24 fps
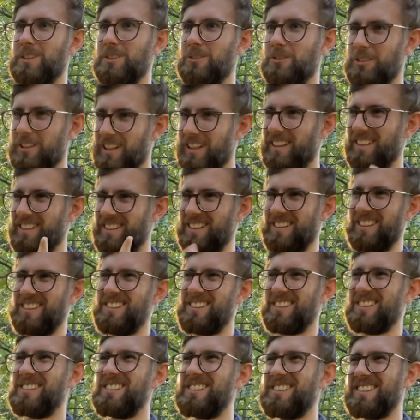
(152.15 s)
reality,
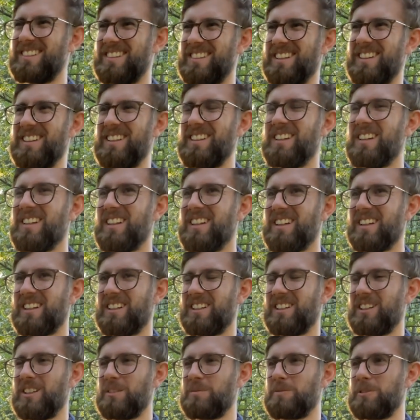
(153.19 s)
so to say,
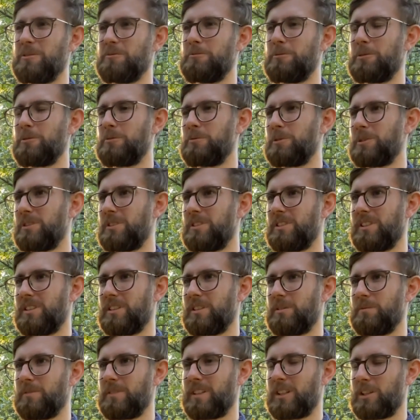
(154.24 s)
if we would
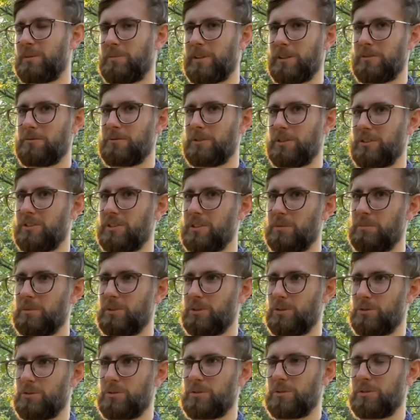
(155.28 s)
expect, for example,
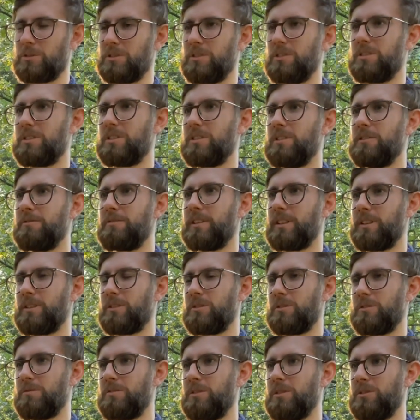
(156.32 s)
stronger
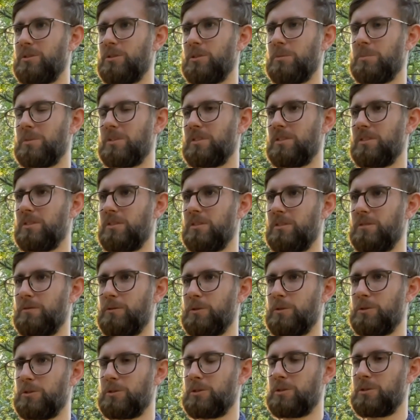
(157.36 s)
effects of disturbances in the
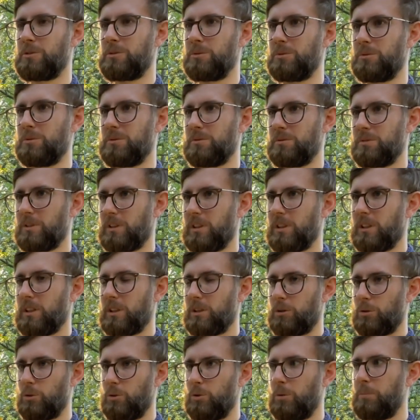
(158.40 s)
future to
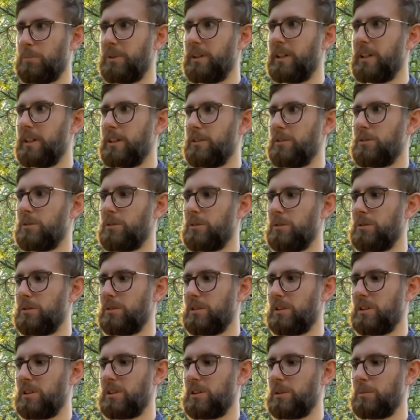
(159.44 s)
compare. So
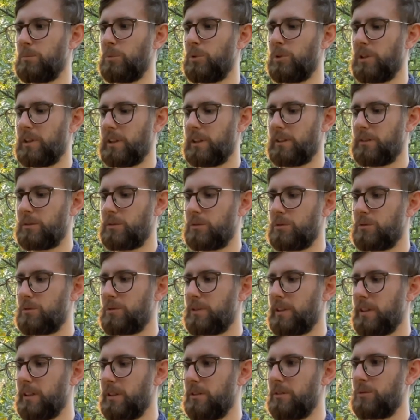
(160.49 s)
more or less to
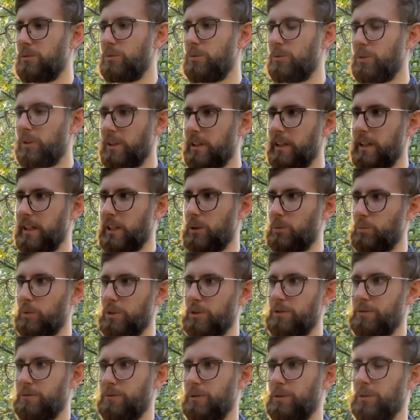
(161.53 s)
try and relate
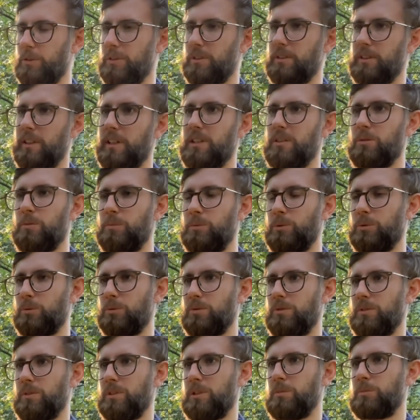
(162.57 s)
which forest
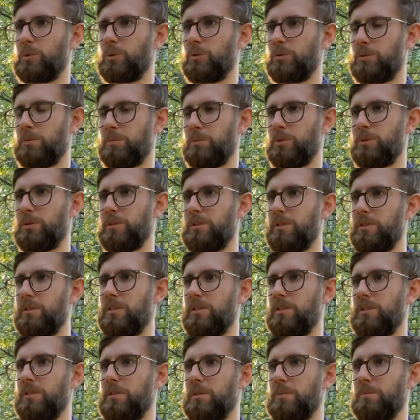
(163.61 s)
attributes are most
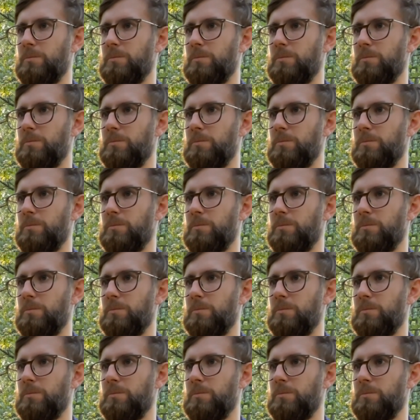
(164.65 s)
important